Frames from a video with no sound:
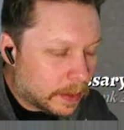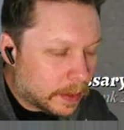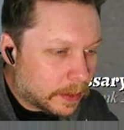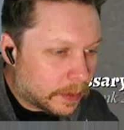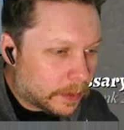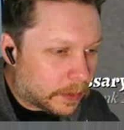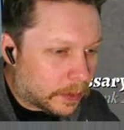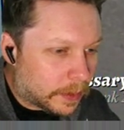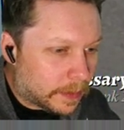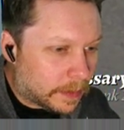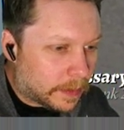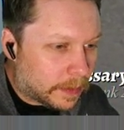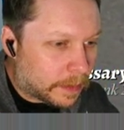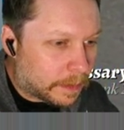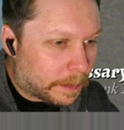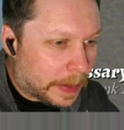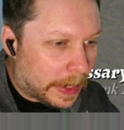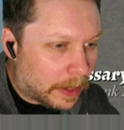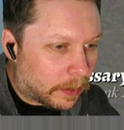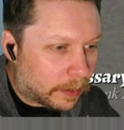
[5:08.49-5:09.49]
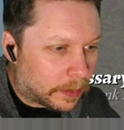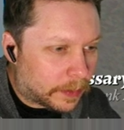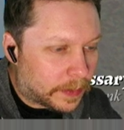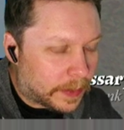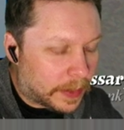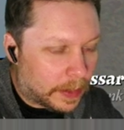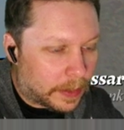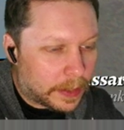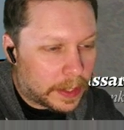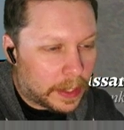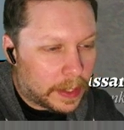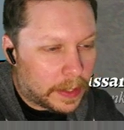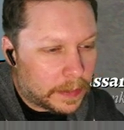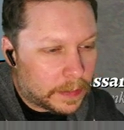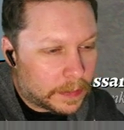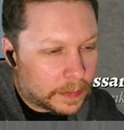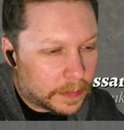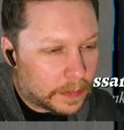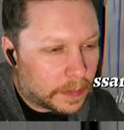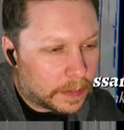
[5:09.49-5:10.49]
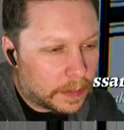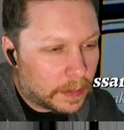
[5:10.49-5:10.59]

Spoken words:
So this is spiral staircase.